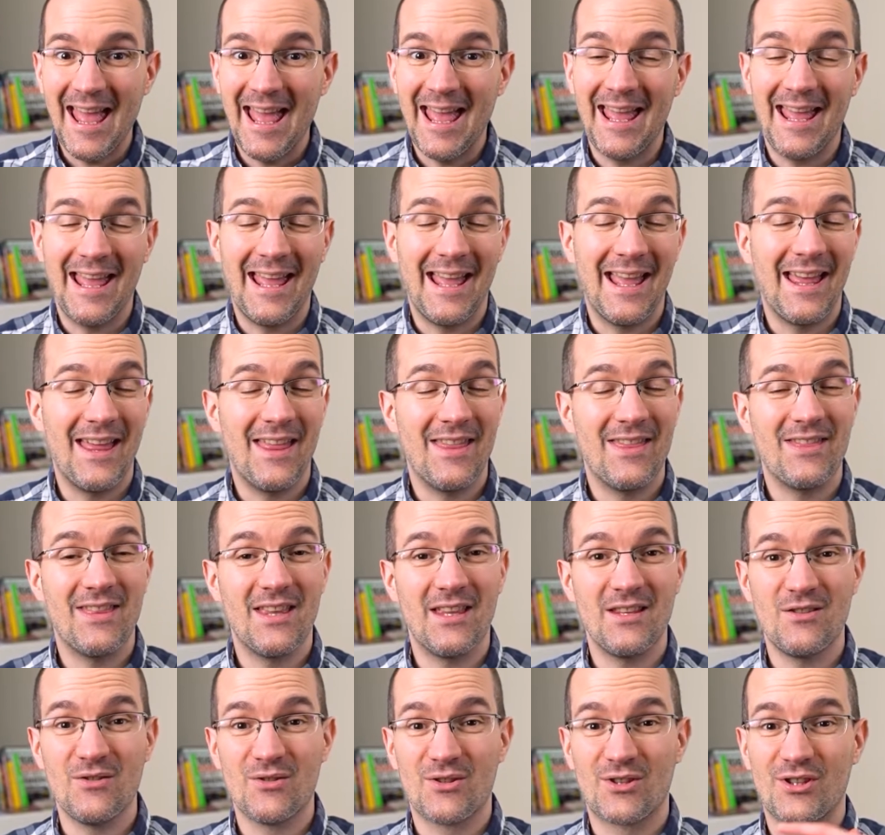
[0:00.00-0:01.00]
and
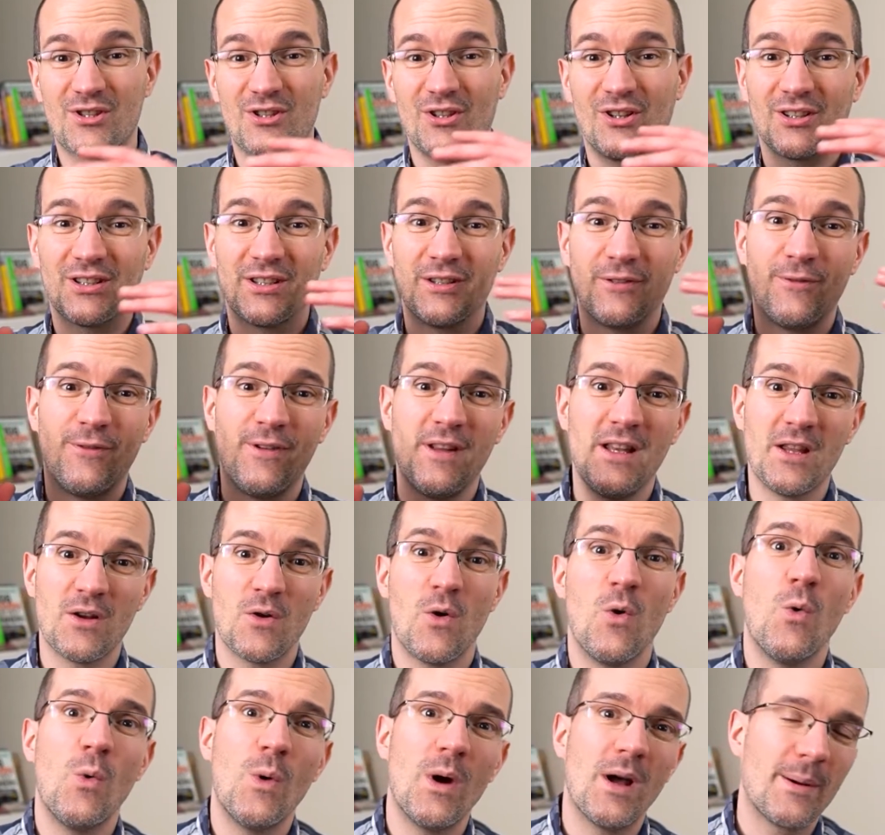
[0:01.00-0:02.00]
then you started feeling
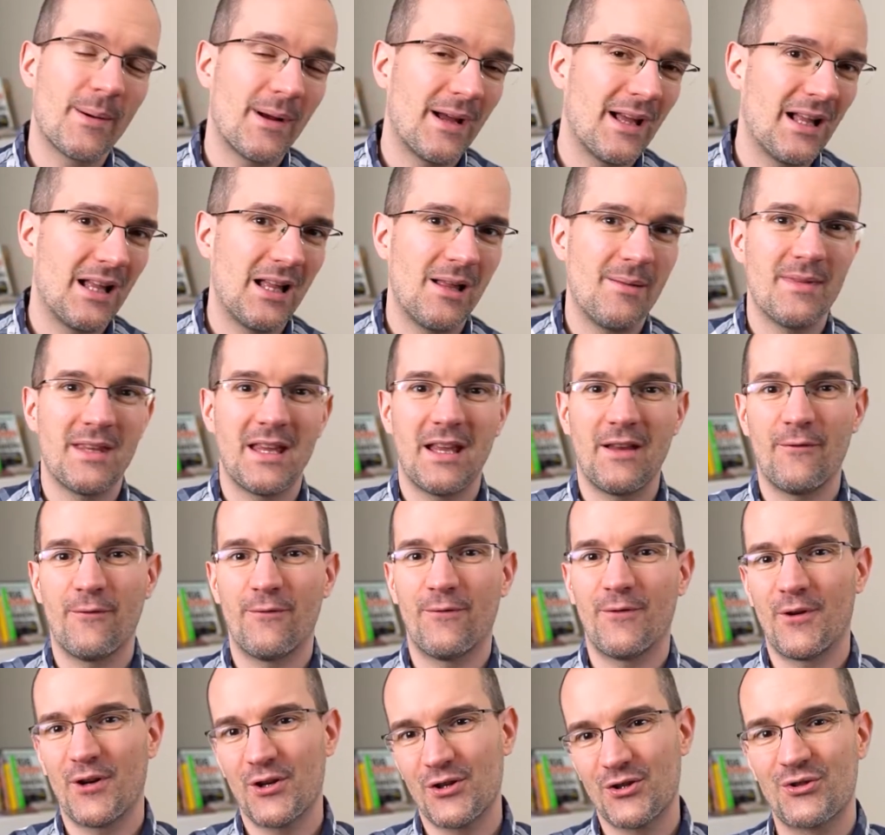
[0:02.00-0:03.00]
overwhelmed and
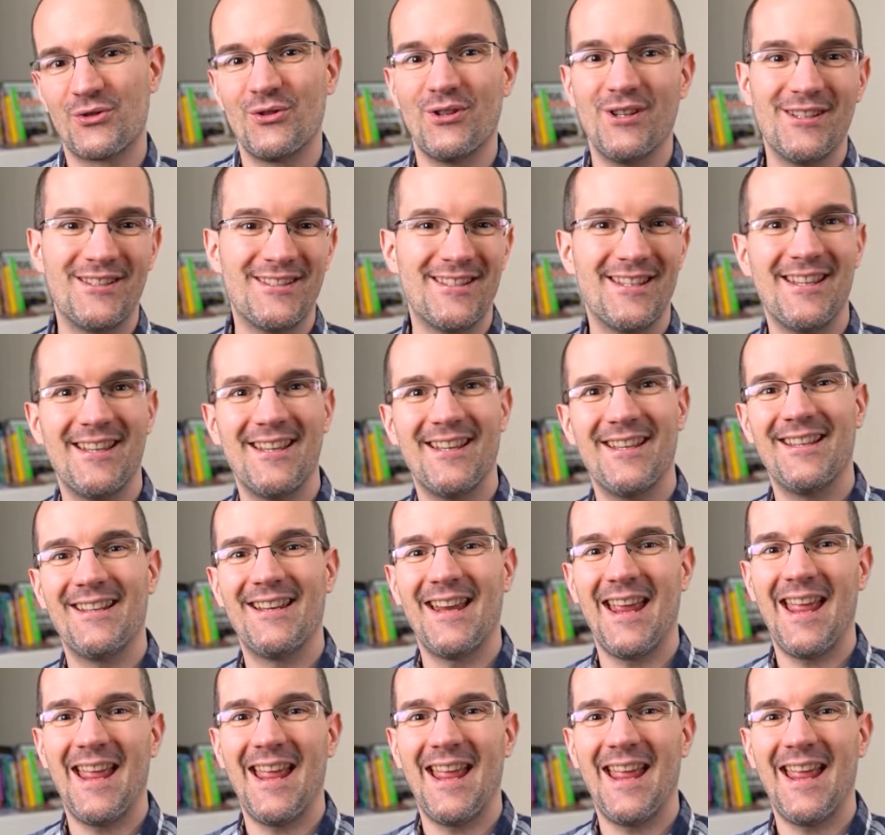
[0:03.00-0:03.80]
frustrated,